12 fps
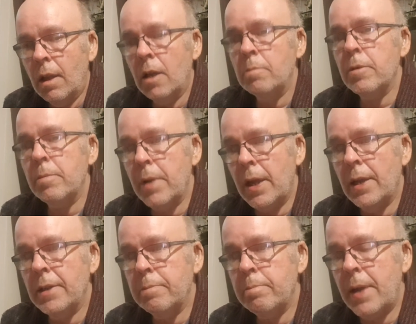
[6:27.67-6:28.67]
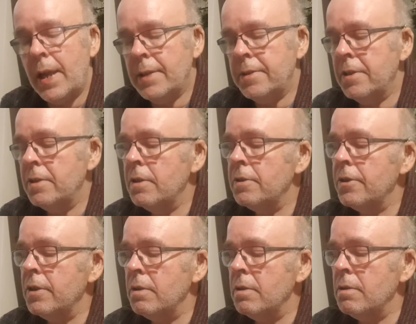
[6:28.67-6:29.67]
prepared bed
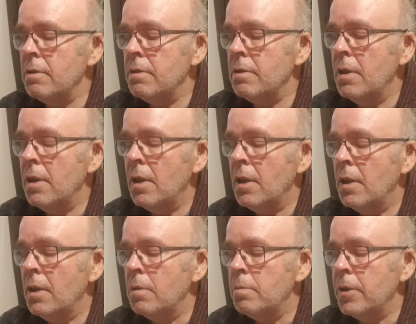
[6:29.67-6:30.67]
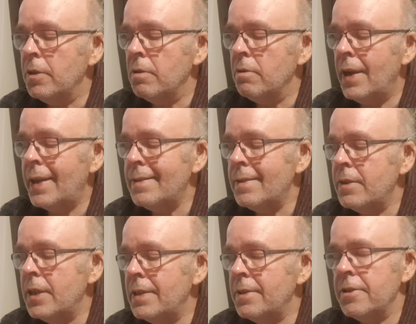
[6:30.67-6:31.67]
to put your lettuce
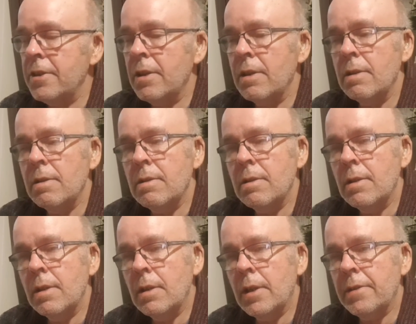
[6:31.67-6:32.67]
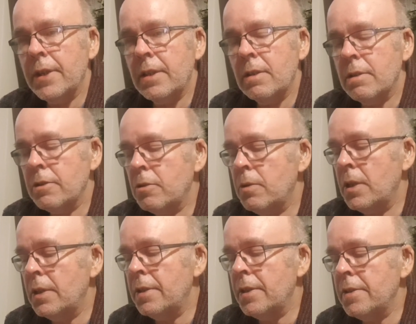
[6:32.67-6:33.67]
into, I think it looks quite
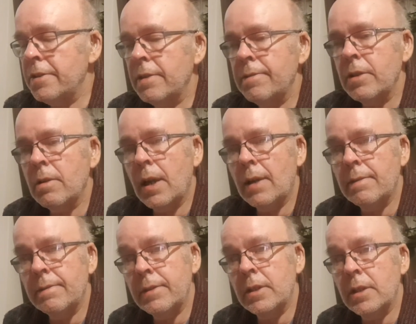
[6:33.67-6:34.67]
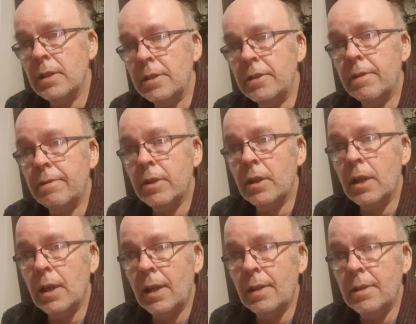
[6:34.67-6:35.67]
nice if you have like different
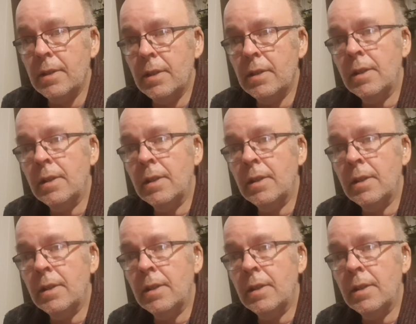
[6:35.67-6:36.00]
colour